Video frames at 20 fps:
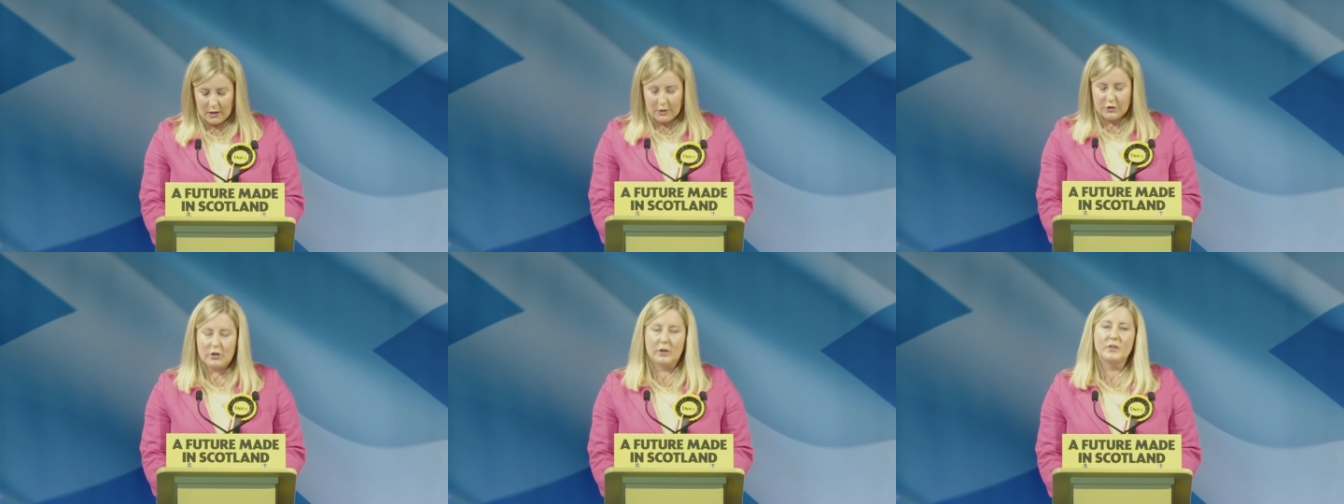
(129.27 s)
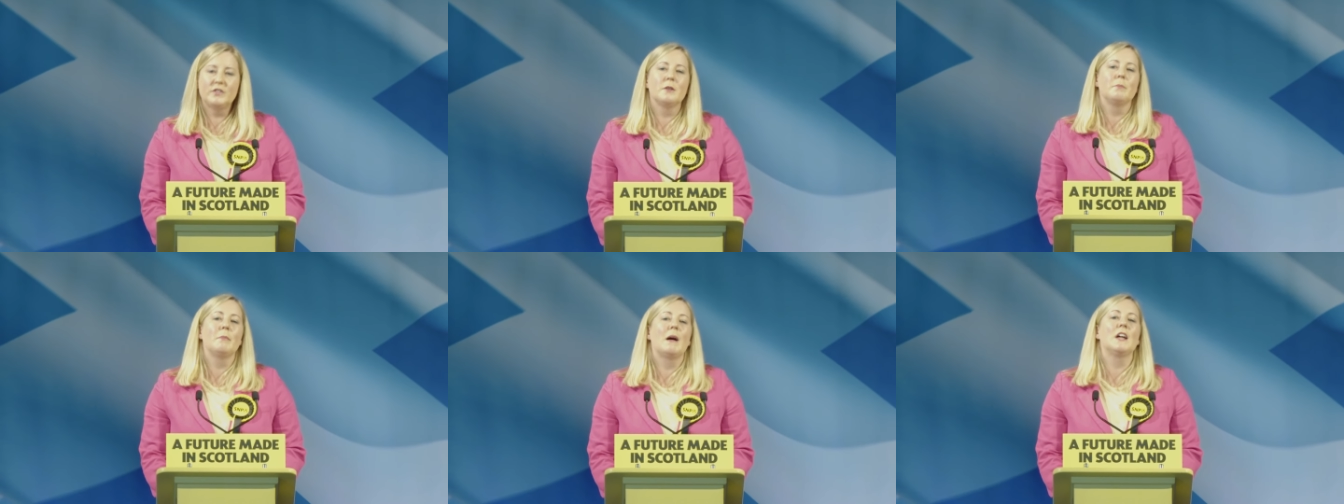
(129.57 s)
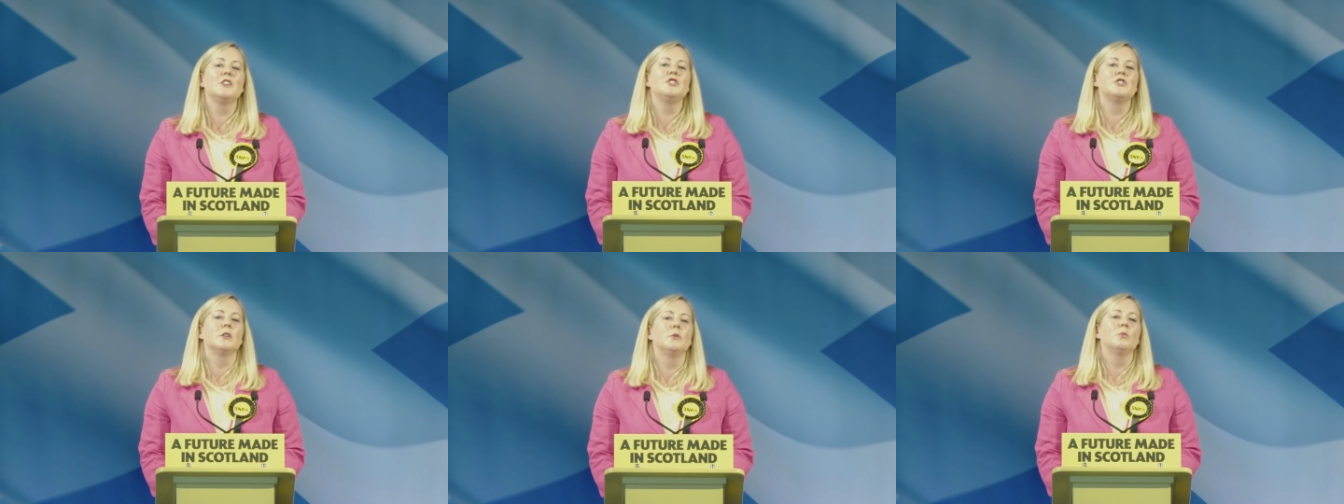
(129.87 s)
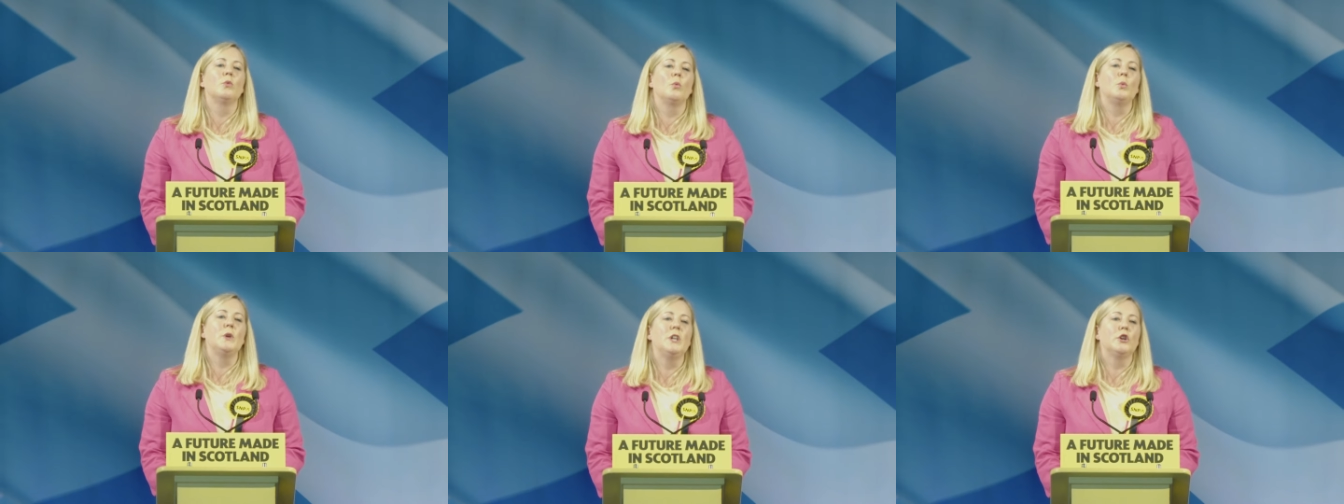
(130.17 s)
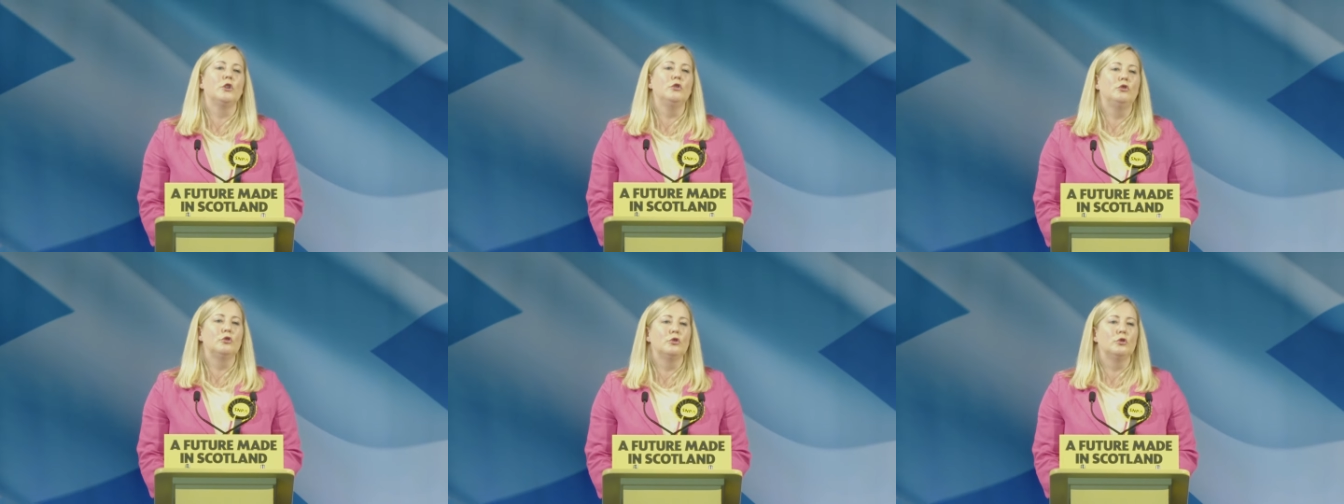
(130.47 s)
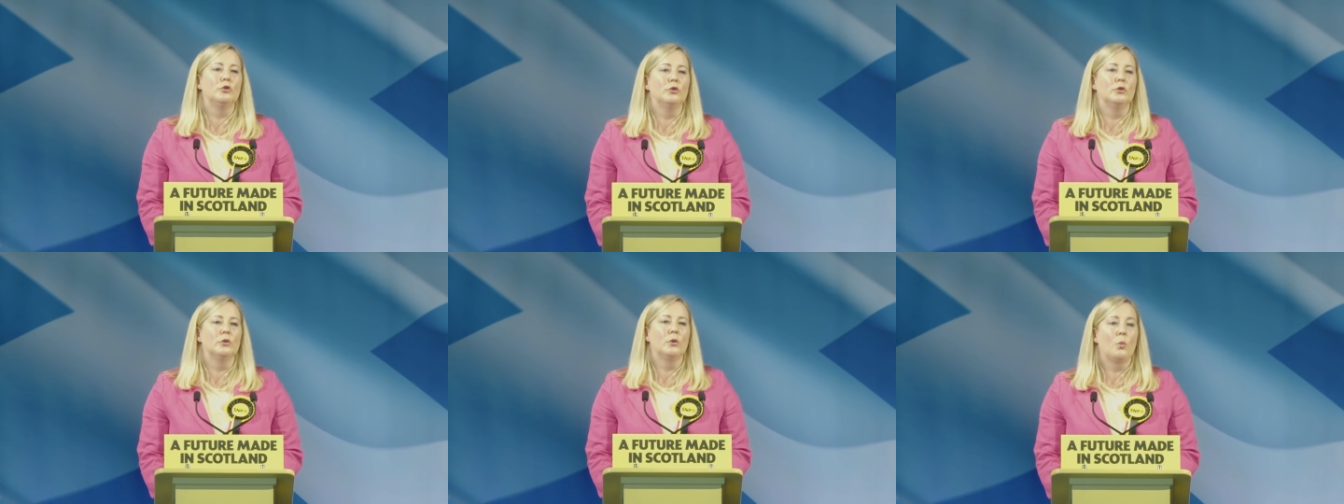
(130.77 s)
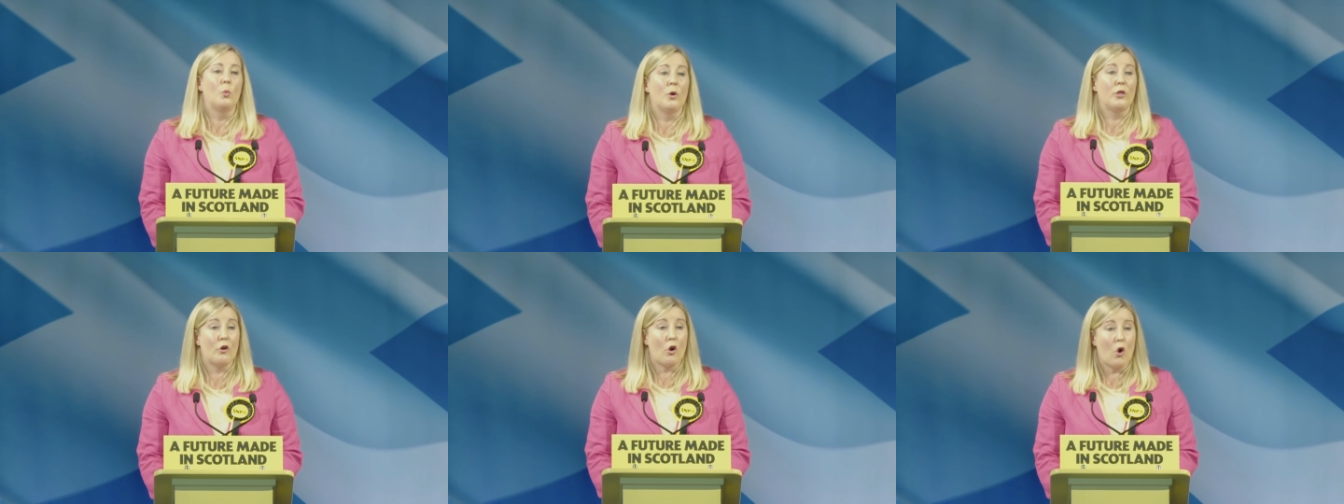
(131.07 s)
Just imagine what we could do
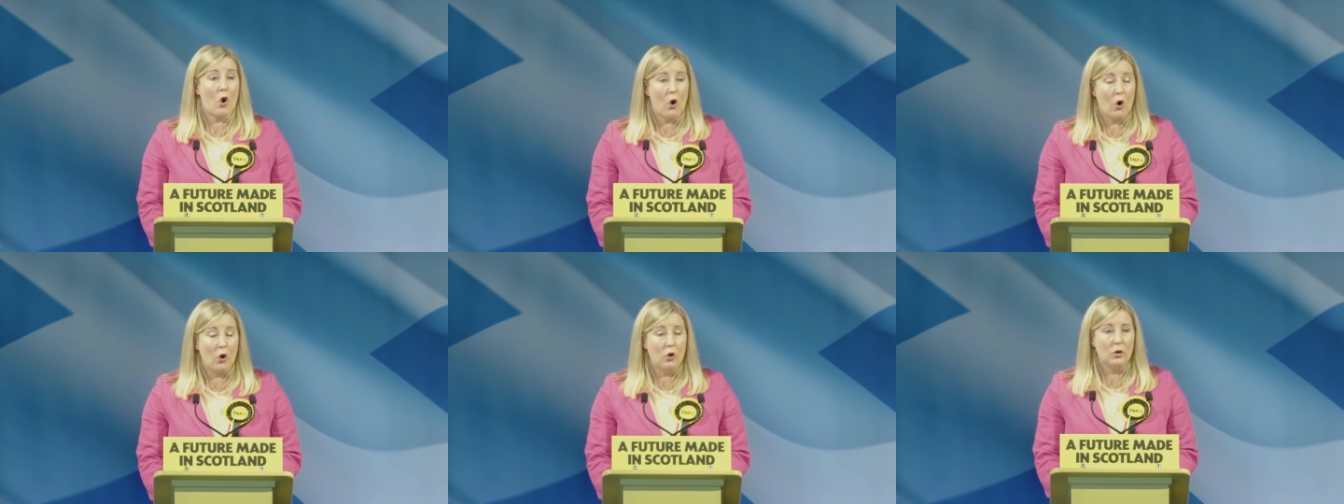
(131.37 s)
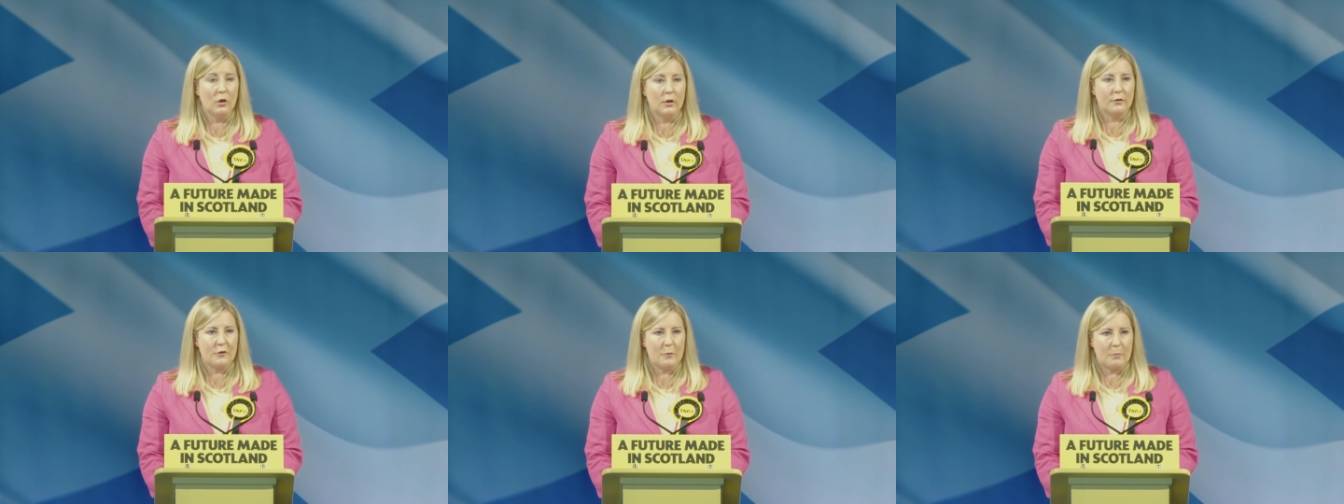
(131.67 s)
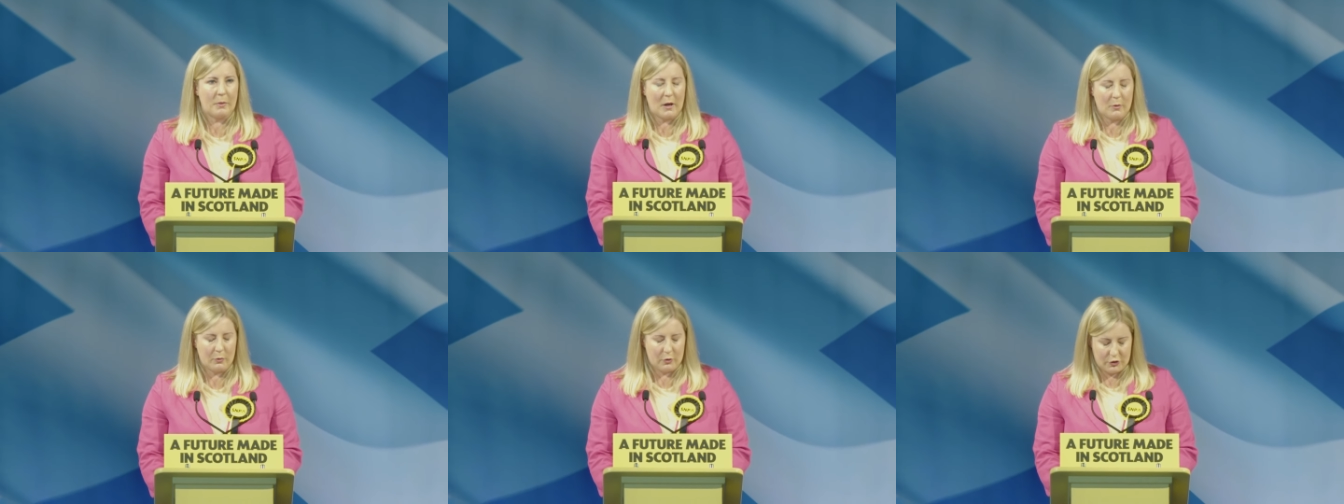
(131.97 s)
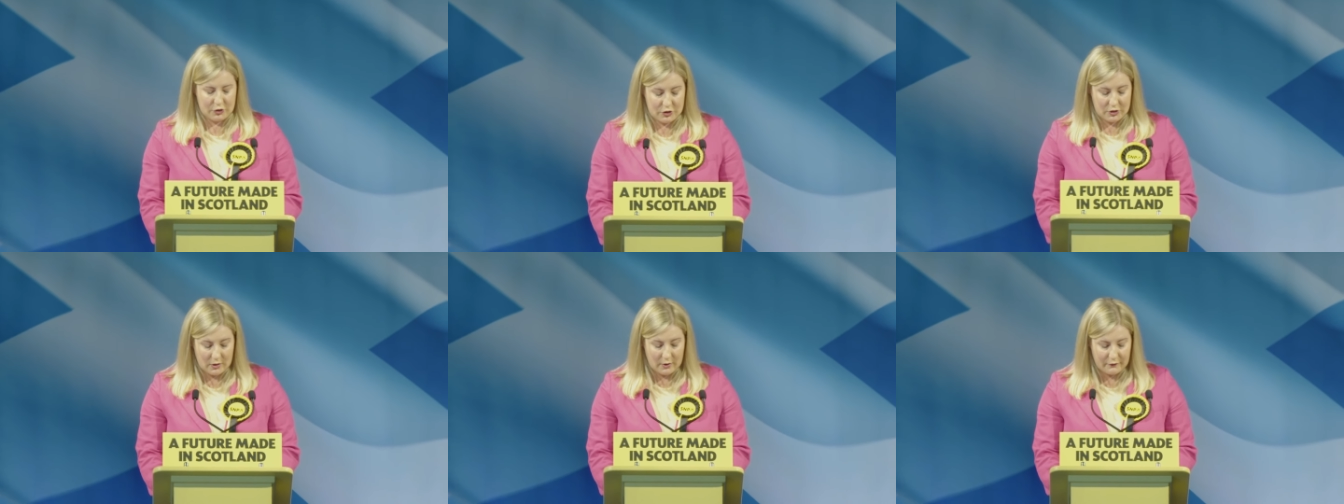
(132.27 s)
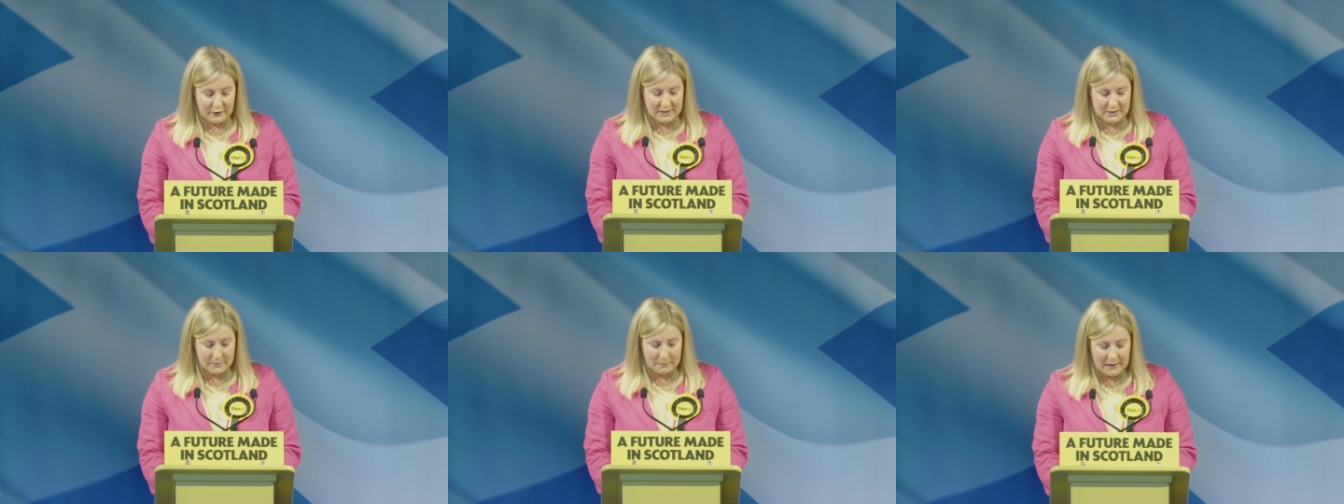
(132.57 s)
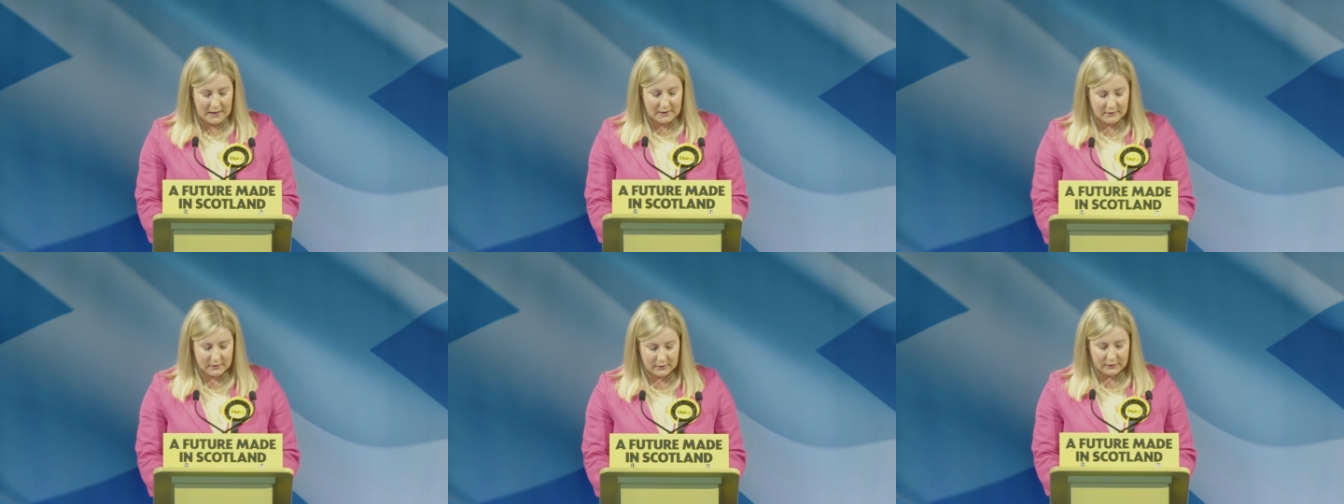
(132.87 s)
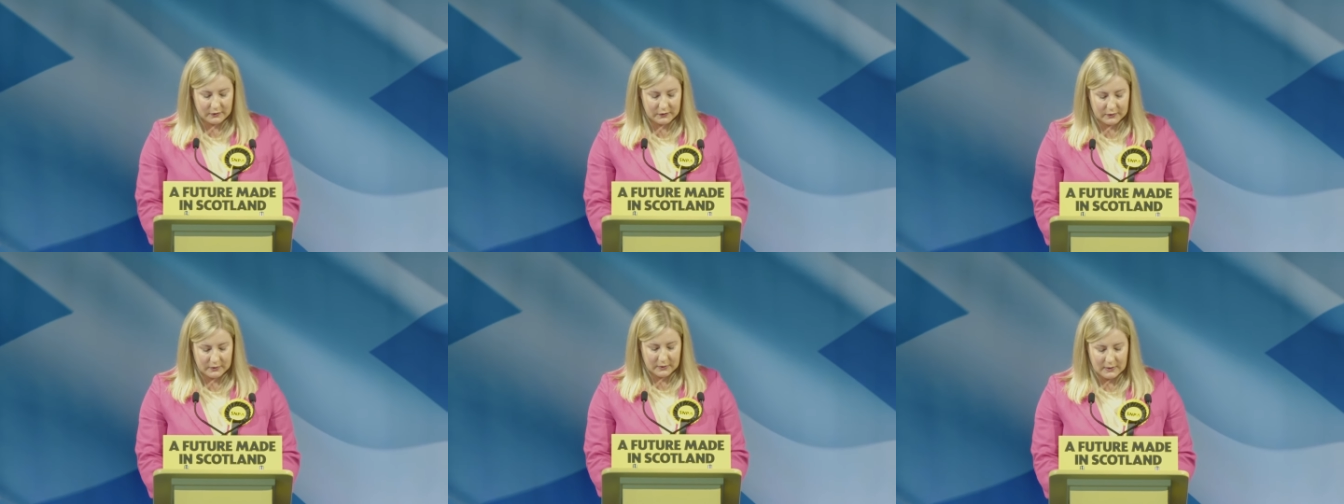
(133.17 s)
with all of the powers of
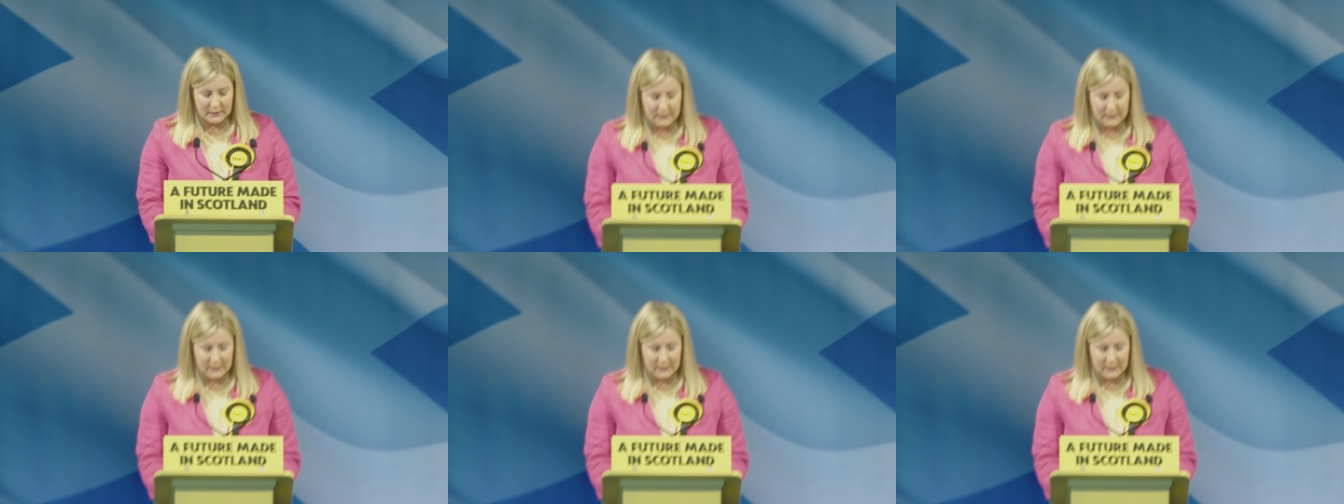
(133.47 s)
independence.